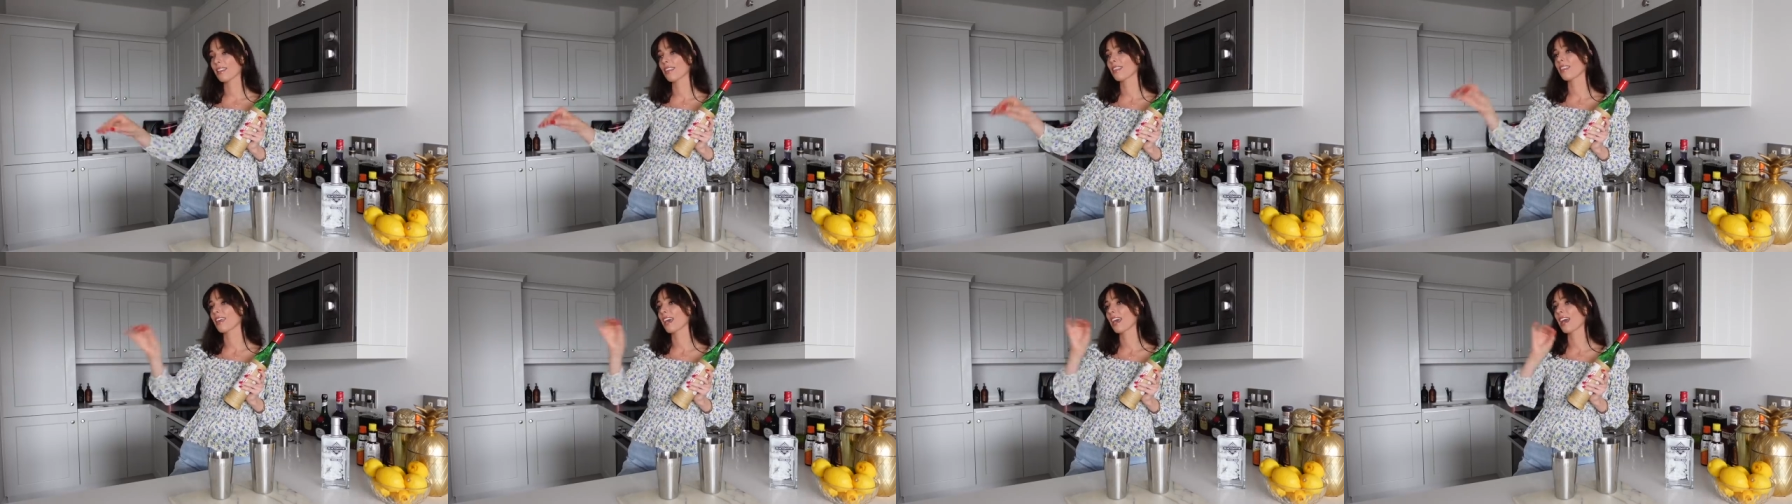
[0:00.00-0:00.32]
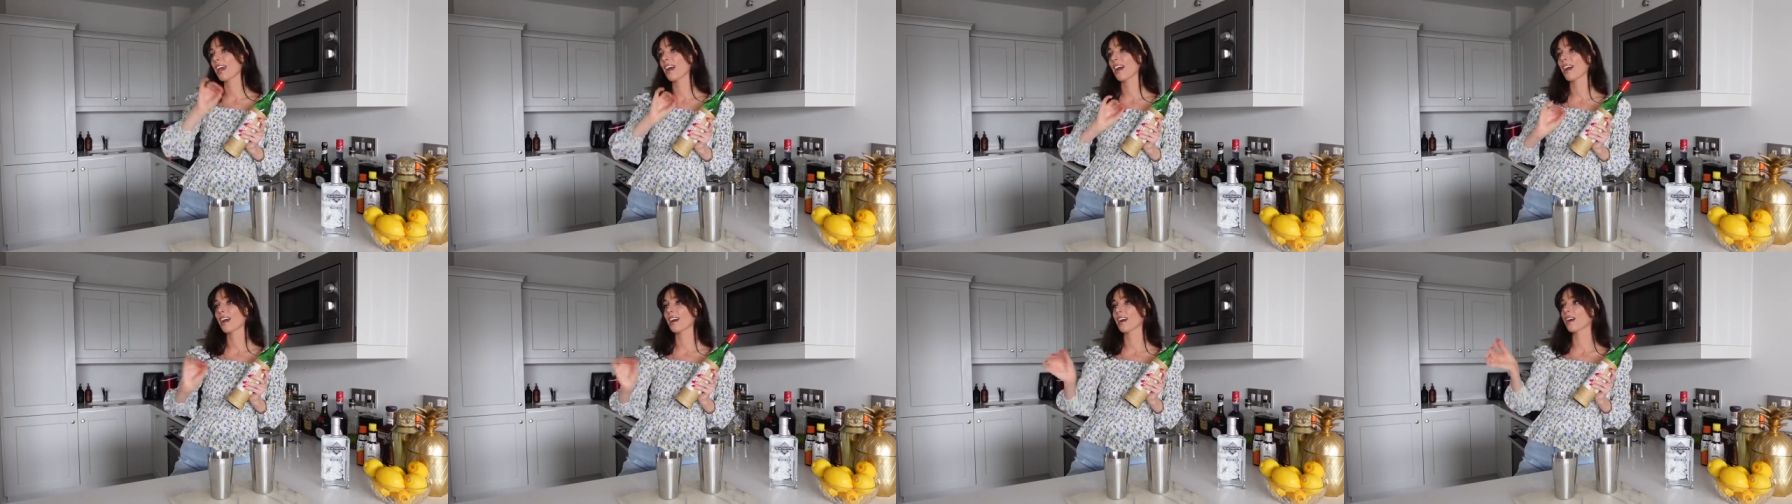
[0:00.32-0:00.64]
They
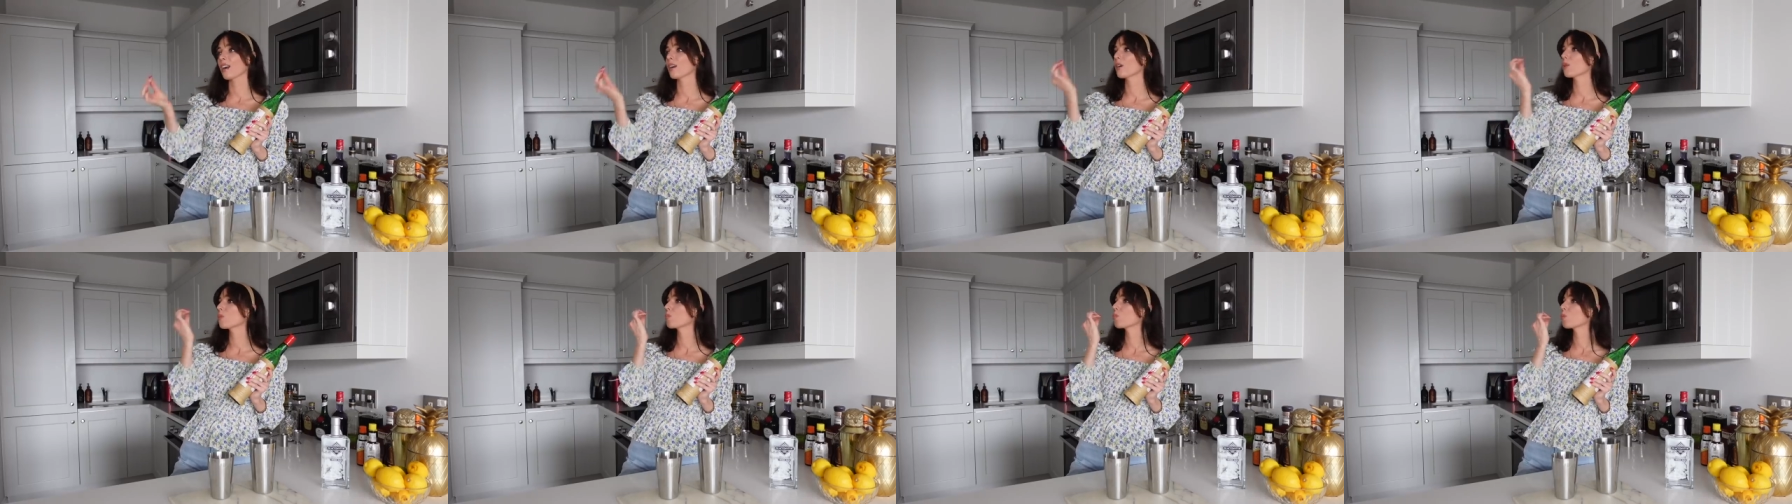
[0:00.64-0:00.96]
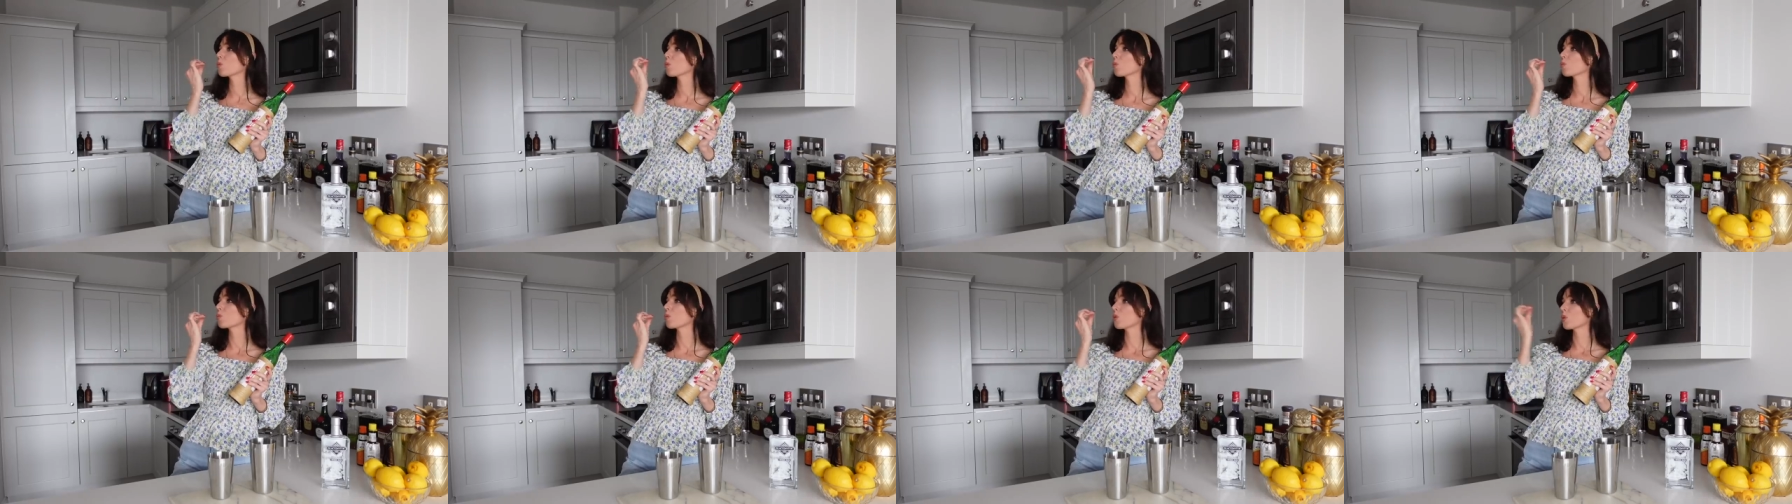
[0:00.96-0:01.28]
are
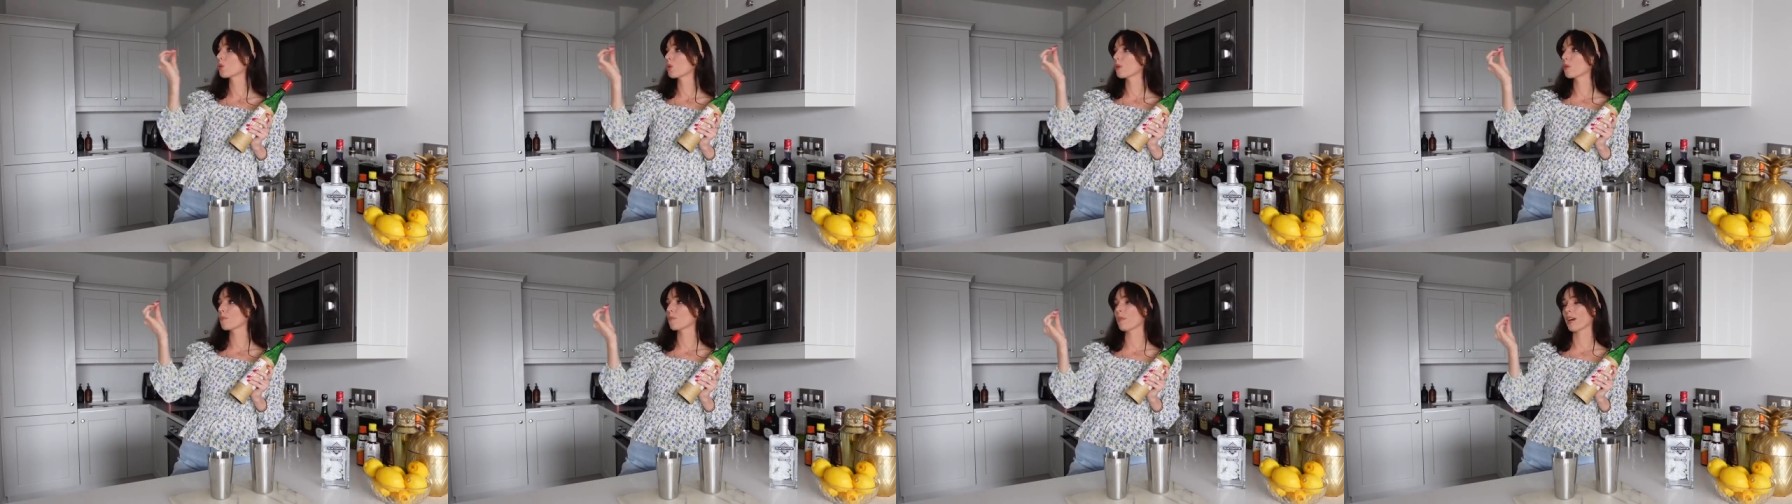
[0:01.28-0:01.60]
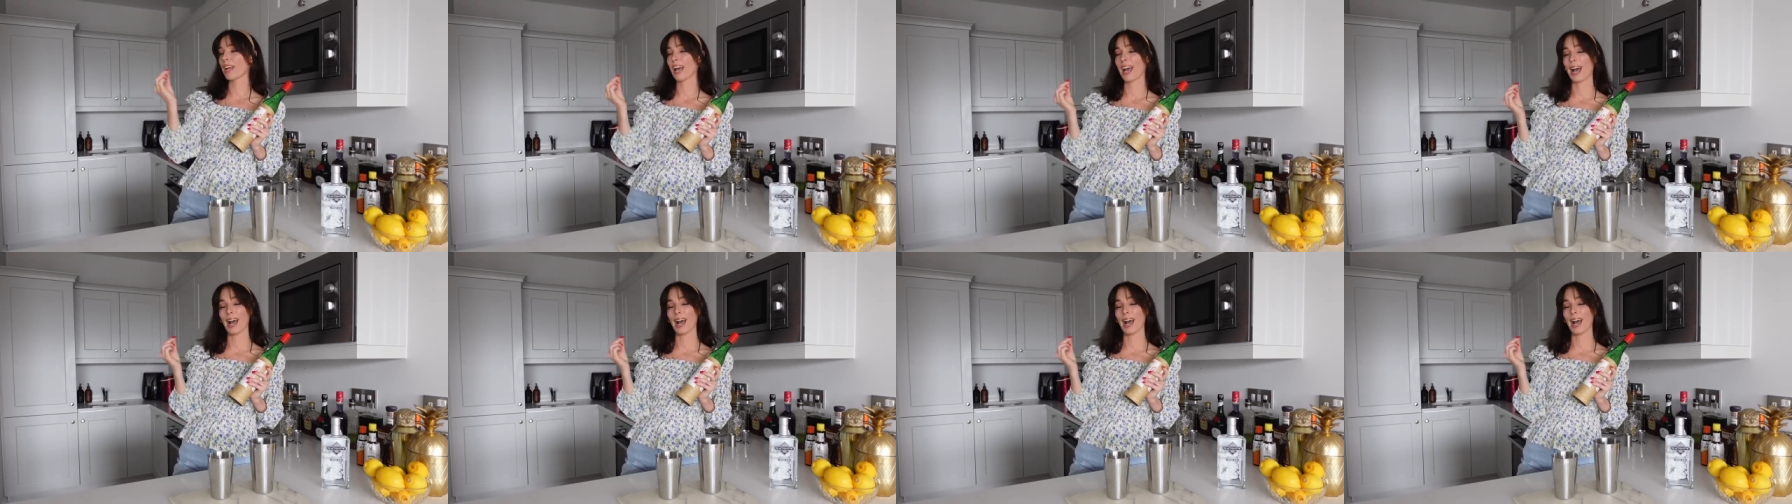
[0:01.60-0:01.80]
my